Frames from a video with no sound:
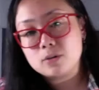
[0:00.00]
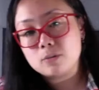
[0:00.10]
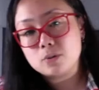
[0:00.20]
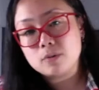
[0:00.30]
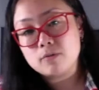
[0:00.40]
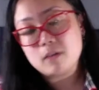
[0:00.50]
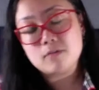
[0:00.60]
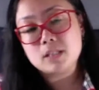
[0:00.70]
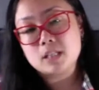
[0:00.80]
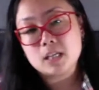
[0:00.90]
between 5
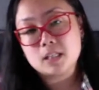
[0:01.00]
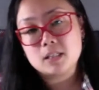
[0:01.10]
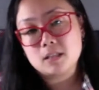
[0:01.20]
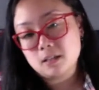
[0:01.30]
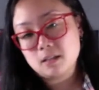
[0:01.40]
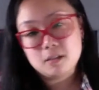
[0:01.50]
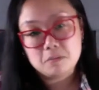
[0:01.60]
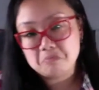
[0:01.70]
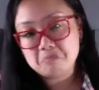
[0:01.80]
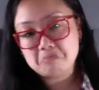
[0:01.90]
and 6,
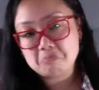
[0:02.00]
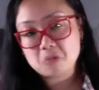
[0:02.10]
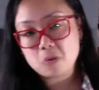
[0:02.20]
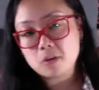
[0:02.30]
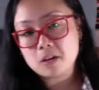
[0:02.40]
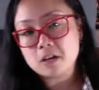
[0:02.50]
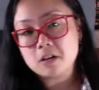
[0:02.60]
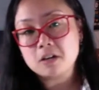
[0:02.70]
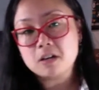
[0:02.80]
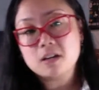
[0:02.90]
we'll get a
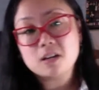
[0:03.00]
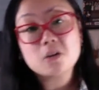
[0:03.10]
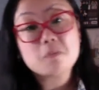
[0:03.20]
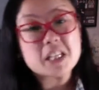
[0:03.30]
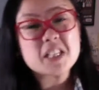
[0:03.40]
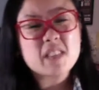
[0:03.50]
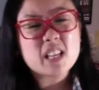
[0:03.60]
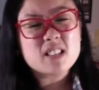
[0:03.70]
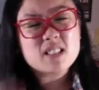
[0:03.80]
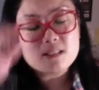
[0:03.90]
good mix of
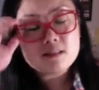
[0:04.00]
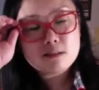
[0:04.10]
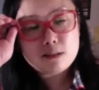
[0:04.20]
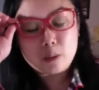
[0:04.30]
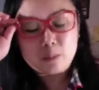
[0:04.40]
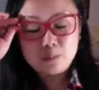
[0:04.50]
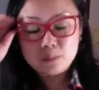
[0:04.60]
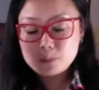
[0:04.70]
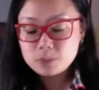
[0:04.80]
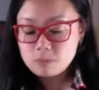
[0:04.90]
things. So
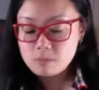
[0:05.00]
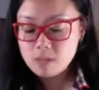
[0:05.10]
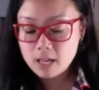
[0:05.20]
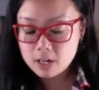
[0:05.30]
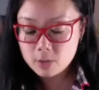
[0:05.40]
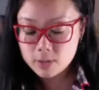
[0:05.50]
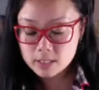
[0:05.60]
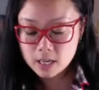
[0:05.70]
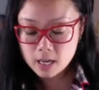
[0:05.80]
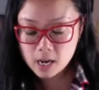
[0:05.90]
anyways,
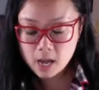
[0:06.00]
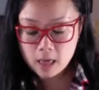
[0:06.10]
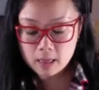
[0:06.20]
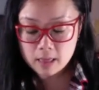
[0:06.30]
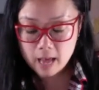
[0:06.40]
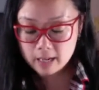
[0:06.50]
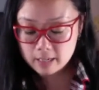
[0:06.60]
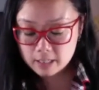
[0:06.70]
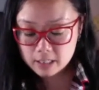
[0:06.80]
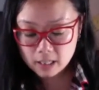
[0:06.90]
that
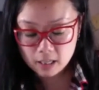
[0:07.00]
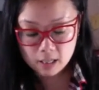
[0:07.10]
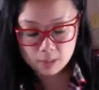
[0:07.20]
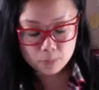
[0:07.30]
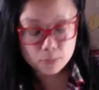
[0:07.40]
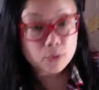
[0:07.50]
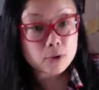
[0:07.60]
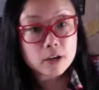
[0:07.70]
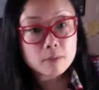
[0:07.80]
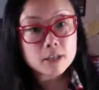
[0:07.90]
is
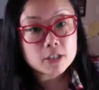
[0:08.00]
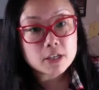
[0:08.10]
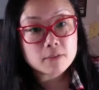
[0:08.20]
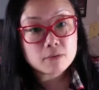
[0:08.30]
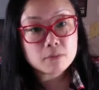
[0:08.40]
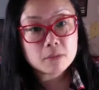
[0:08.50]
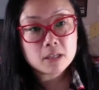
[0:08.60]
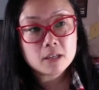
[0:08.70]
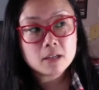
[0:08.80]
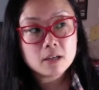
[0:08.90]
pretty much it for
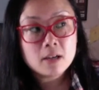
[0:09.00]
me.